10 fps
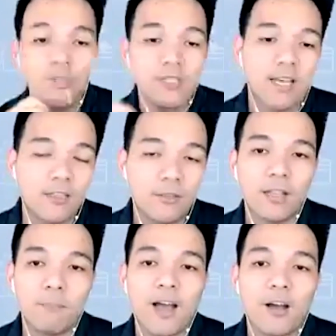to get back on
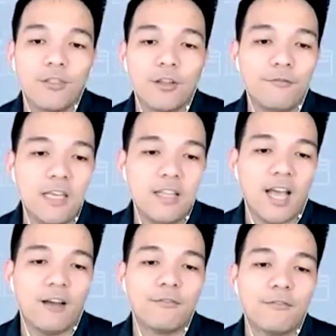their feet after
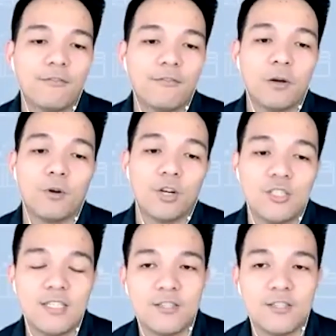emergencies or
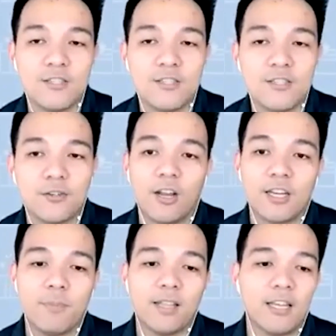unexpected
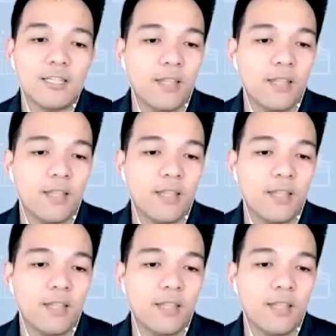expenses.